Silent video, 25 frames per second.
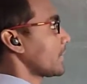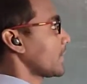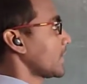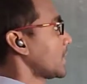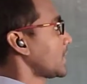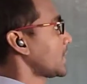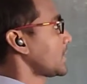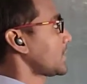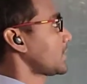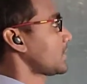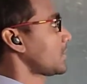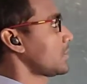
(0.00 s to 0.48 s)

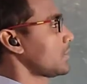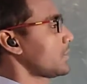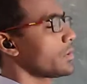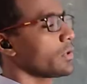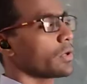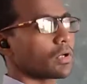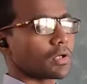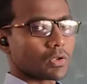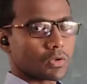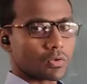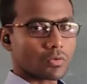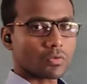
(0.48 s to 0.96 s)
figures
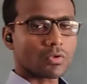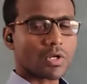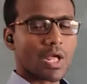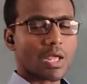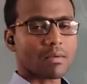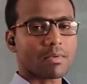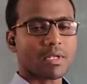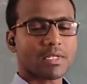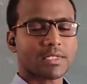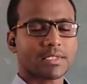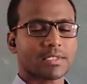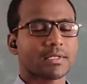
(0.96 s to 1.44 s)
or
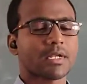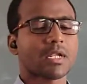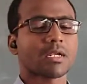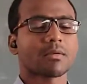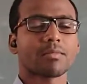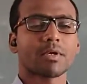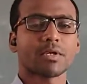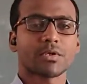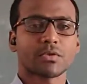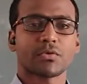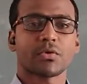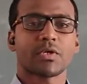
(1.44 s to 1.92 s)

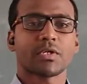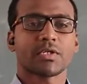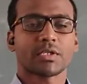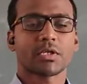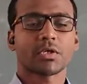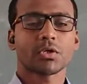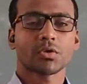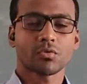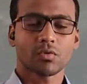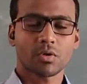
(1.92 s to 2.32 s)
two-dimensional mensuration,